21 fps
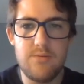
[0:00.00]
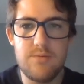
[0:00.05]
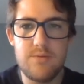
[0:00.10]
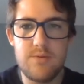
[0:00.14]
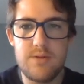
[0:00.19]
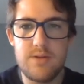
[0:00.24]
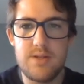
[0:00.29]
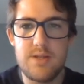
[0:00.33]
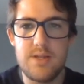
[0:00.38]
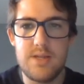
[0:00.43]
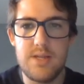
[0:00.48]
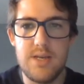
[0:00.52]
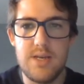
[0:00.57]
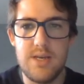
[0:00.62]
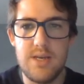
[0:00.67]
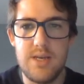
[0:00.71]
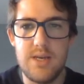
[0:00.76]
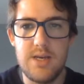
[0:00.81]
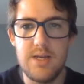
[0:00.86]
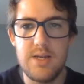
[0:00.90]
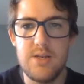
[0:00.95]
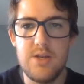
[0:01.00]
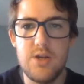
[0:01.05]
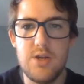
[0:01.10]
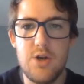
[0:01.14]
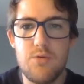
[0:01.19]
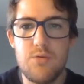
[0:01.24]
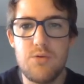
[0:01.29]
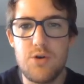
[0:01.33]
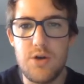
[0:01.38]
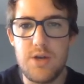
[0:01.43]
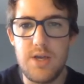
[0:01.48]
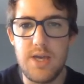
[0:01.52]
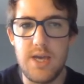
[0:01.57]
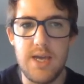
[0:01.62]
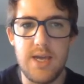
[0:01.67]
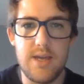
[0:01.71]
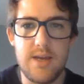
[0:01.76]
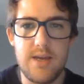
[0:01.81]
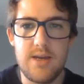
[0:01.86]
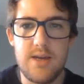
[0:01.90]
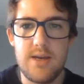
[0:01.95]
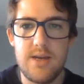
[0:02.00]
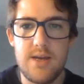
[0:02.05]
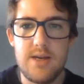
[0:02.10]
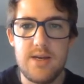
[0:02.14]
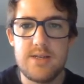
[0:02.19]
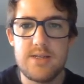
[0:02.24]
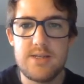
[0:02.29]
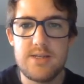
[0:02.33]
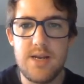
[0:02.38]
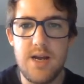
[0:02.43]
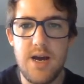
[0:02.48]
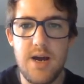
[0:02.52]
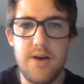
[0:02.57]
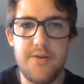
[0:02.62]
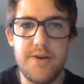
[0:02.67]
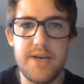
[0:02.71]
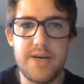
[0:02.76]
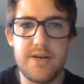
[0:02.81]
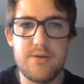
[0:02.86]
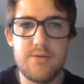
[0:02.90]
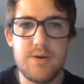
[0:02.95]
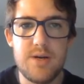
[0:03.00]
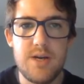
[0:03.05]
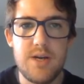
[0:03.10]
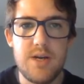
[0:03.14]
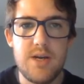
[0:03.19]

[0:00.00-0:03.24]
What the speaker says: the no cooking scenario.